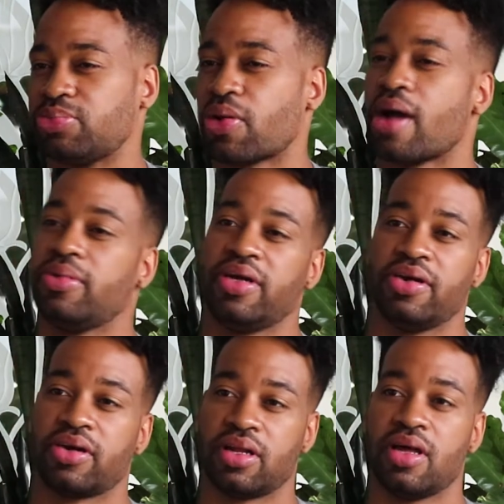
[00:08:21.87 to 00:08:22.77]
probably here
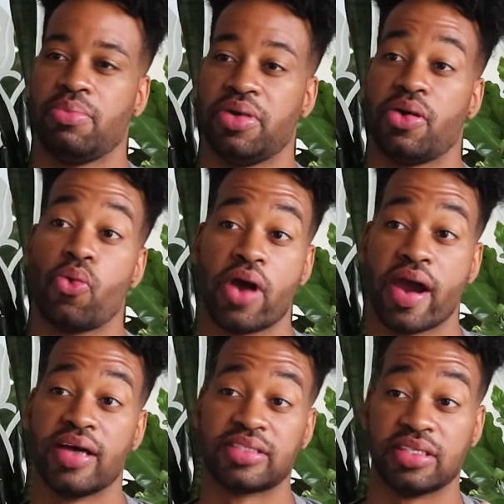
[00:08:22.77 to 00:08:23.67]
in Colombia.
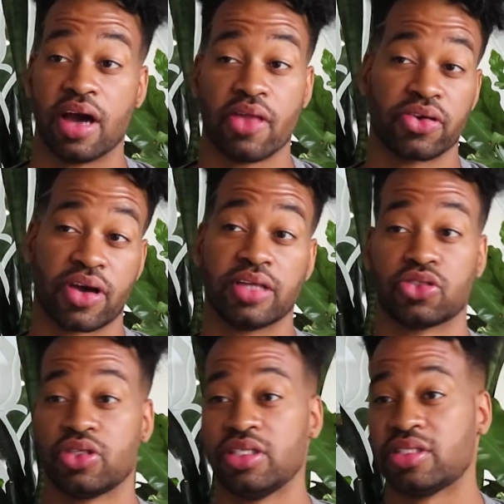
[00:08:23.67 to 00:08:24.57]
Whereas in other
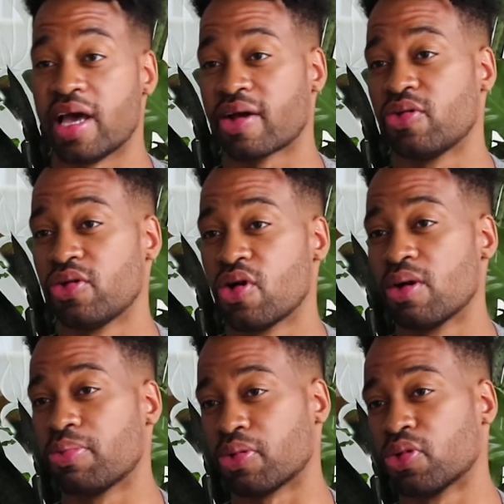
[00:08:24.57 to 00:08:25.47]
countries, Ecuador,
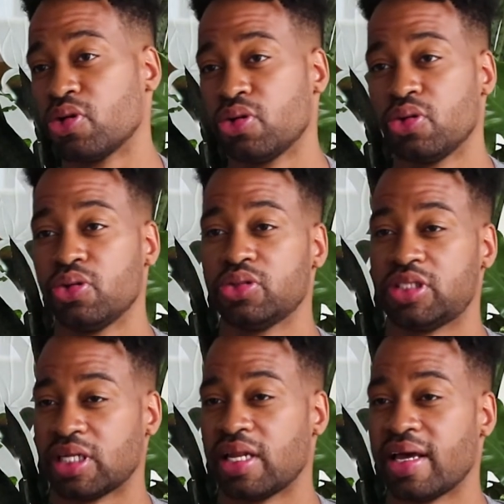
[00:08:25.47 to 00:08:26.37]
Peru,
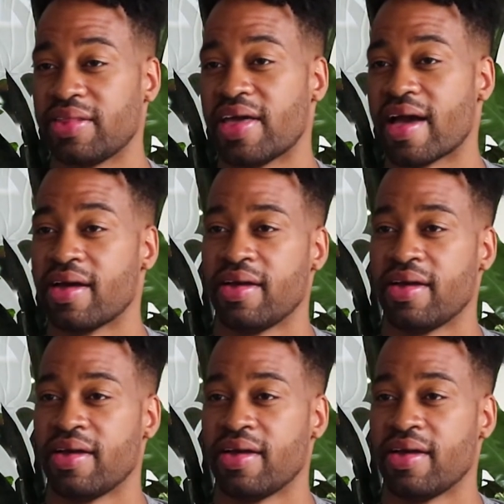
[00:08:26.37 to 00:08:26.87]
Chile, they